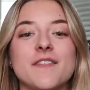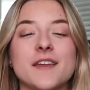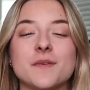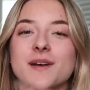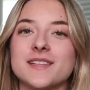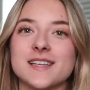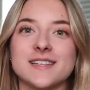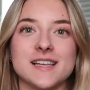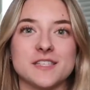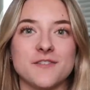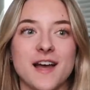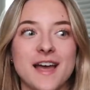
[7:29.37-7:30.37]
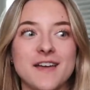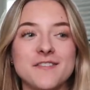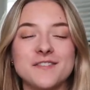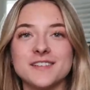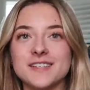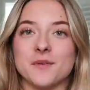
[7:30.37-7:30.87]
And then when he said test
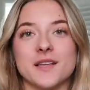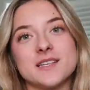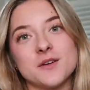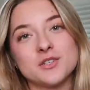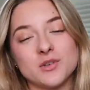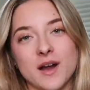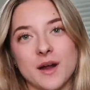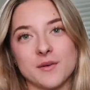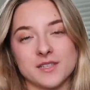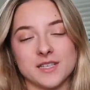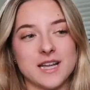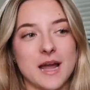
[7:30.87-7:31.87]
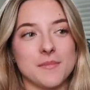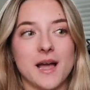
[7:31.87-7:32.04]
five, I realized how short I was on time,